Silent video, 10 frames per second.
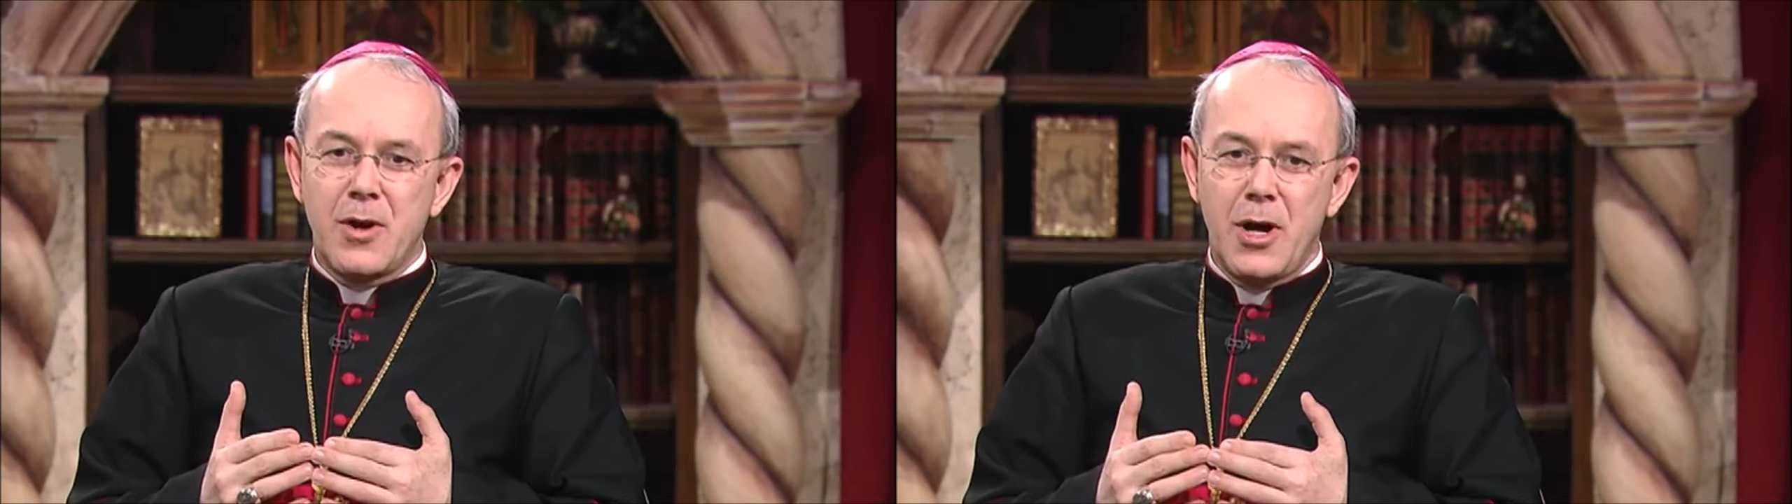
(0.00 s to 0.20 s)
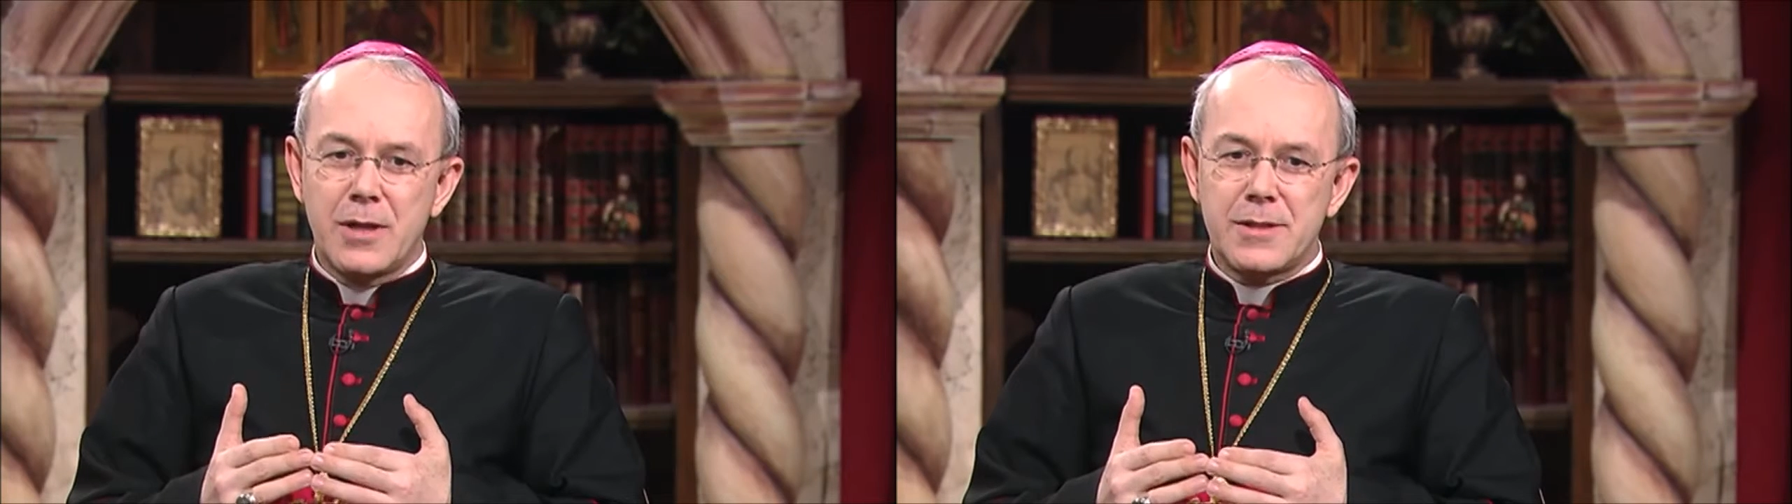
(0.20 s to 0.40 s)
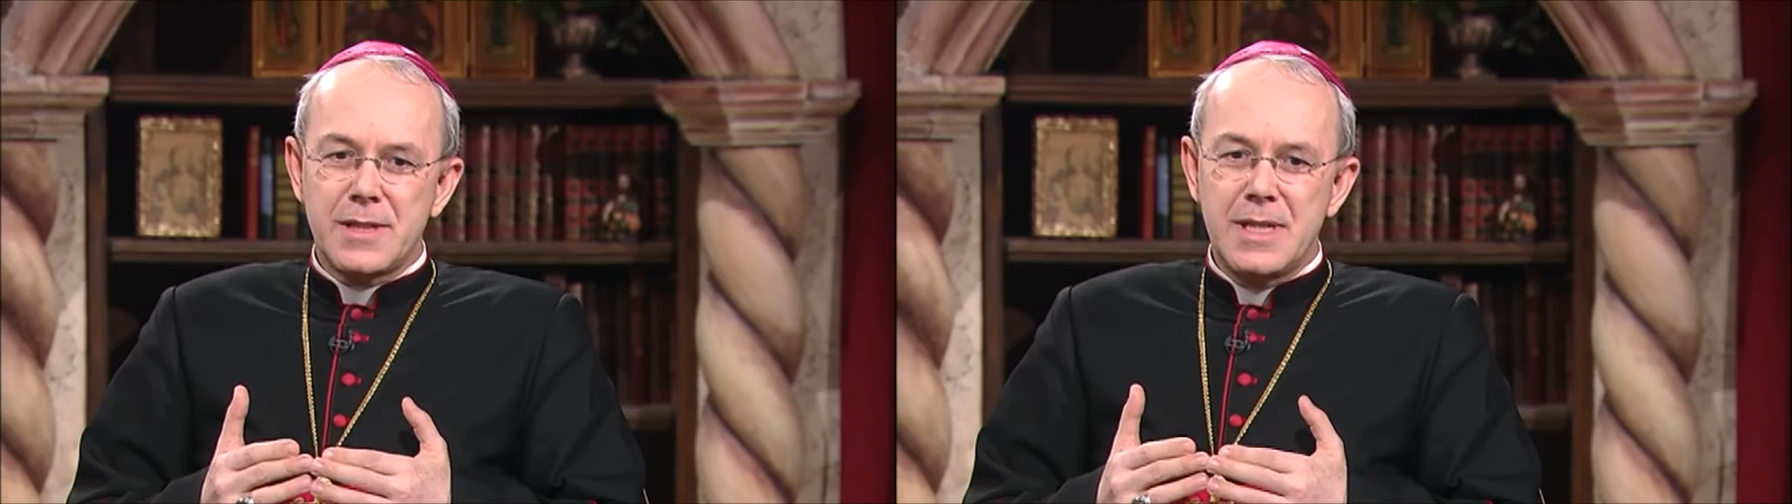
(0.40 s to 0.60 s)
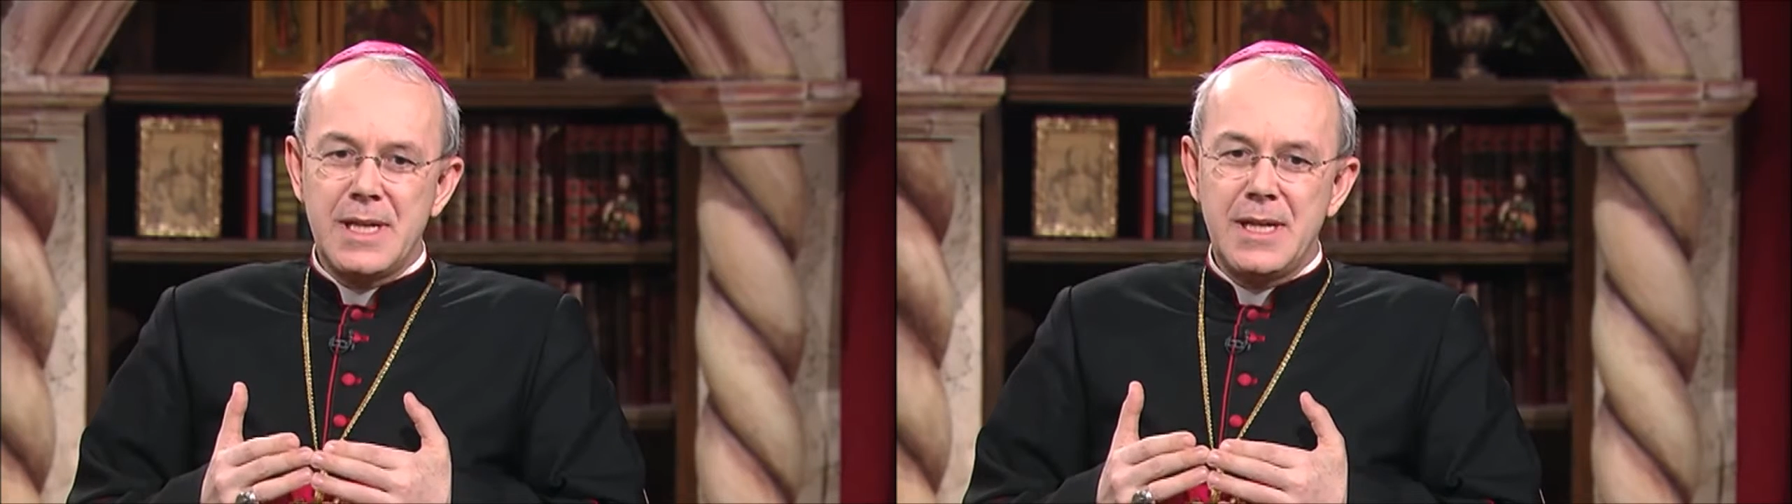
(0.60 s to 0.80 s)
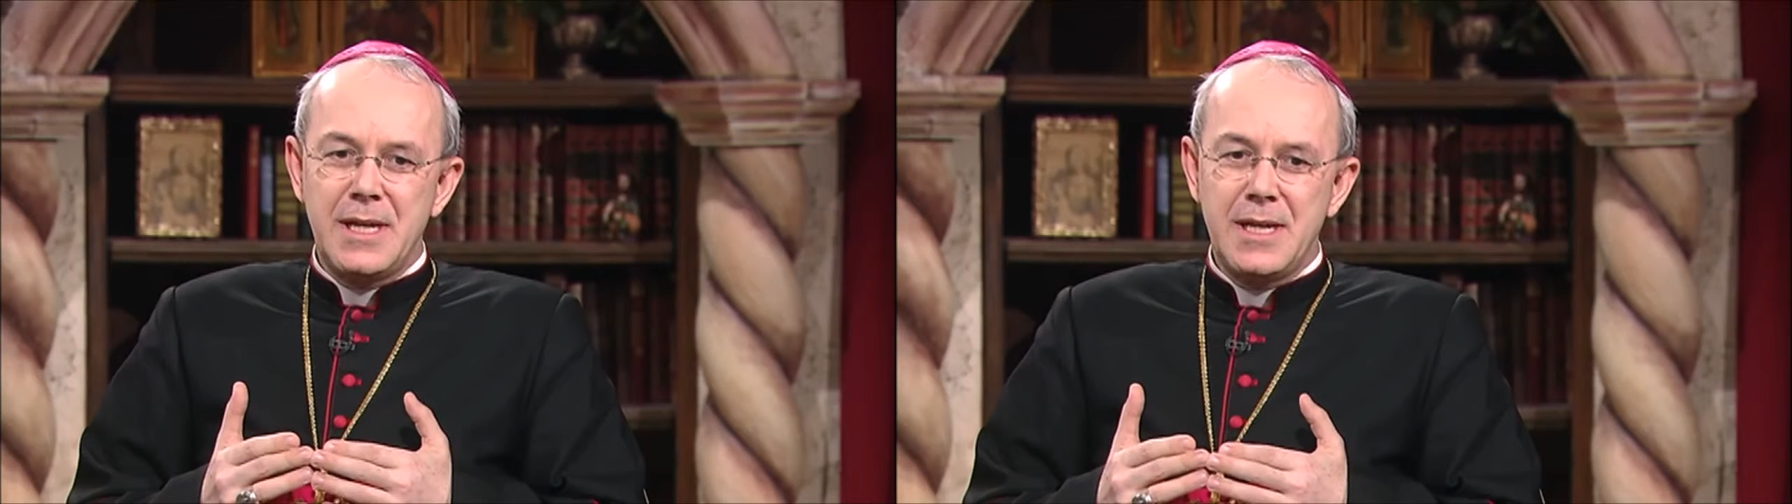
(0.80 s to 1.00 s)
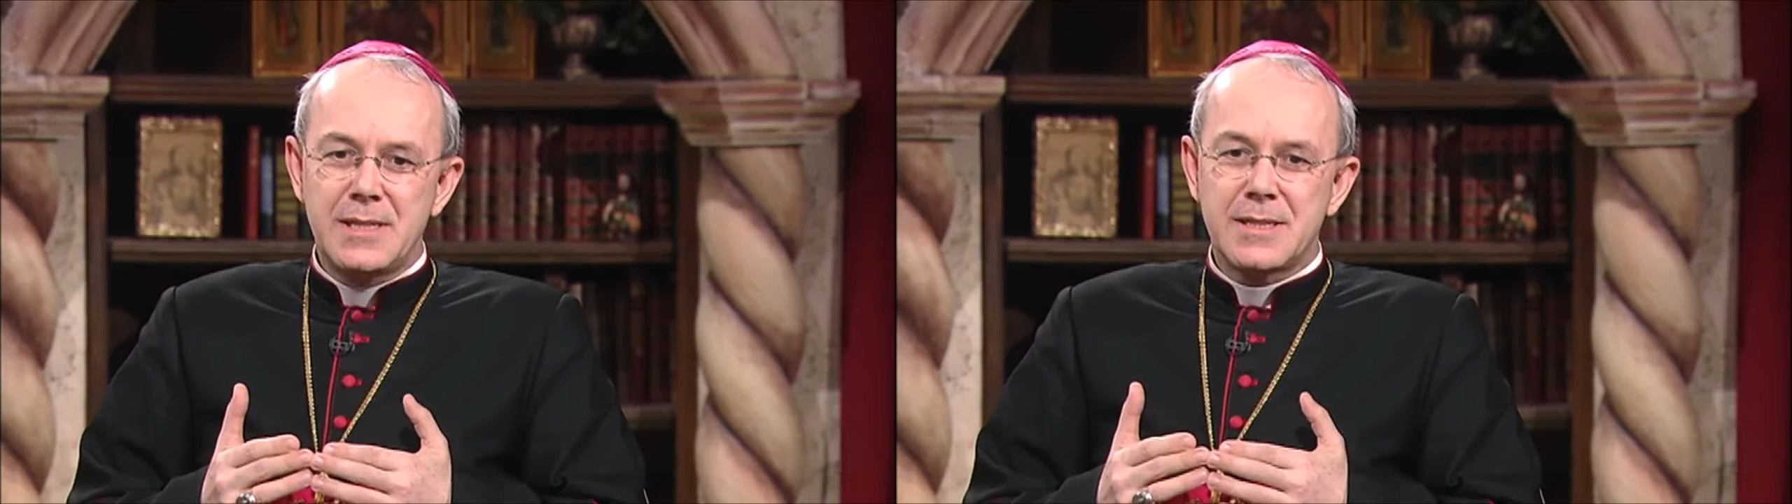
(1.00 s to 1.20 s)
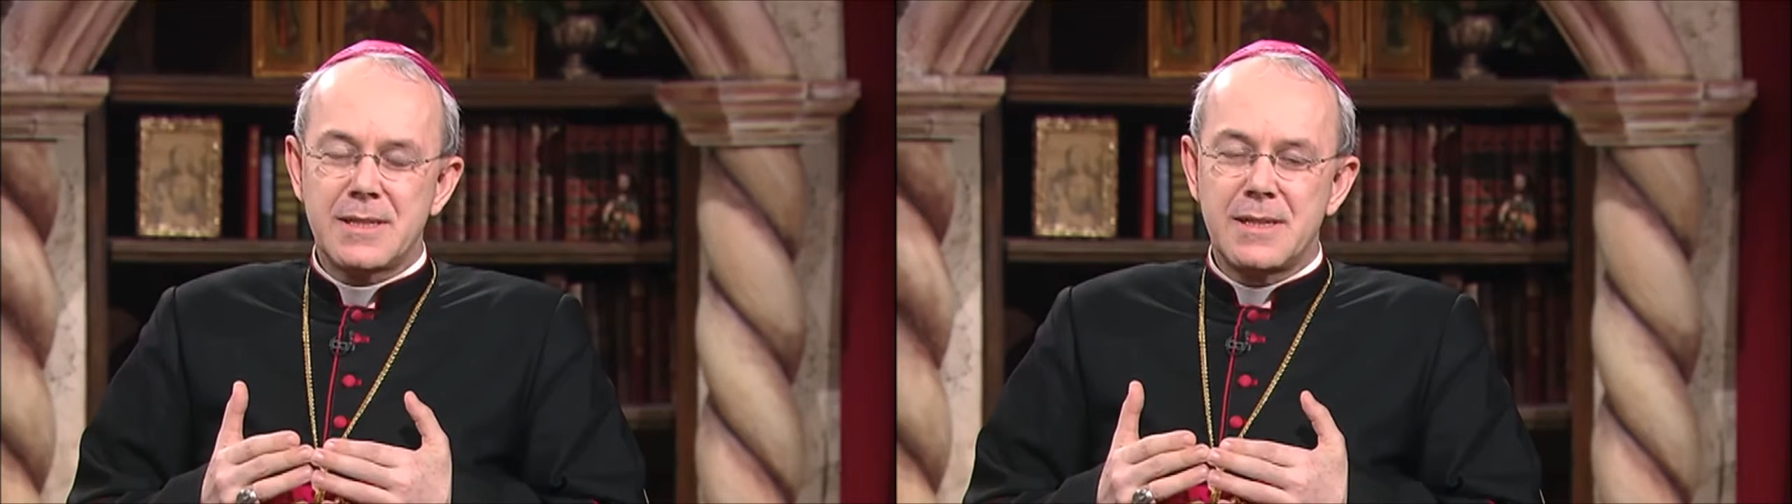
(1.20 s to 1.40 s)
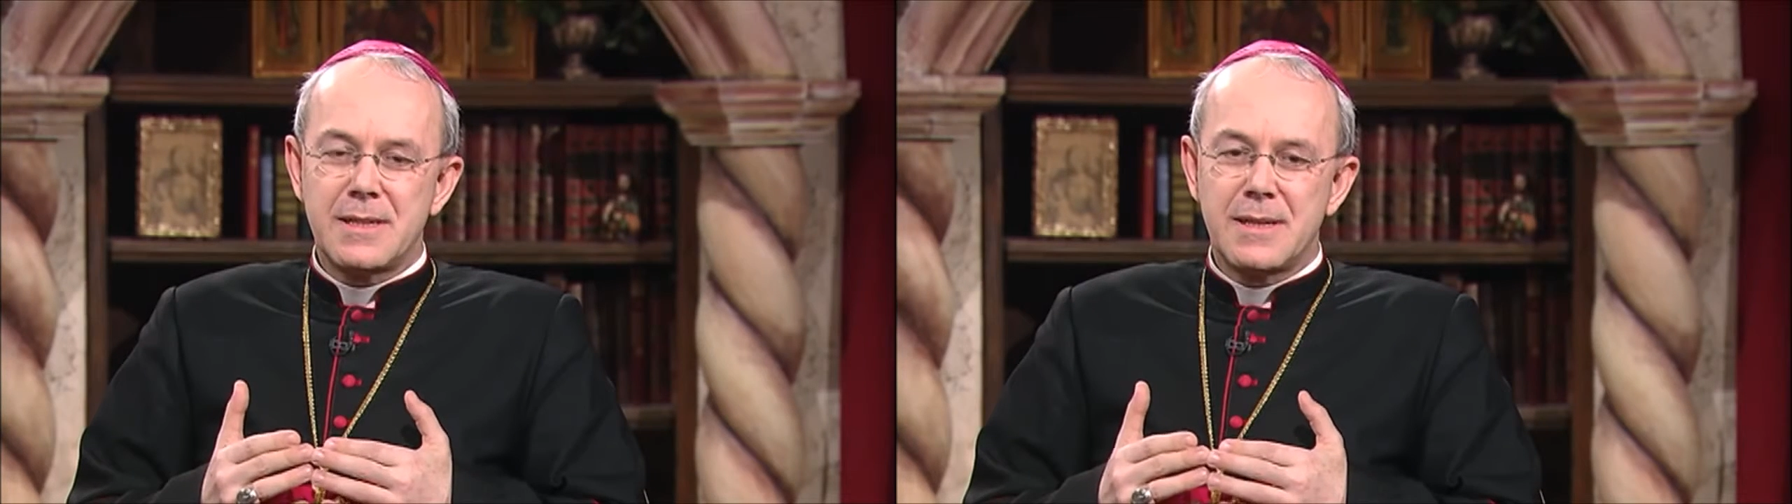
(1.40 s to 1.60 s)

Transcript: God in His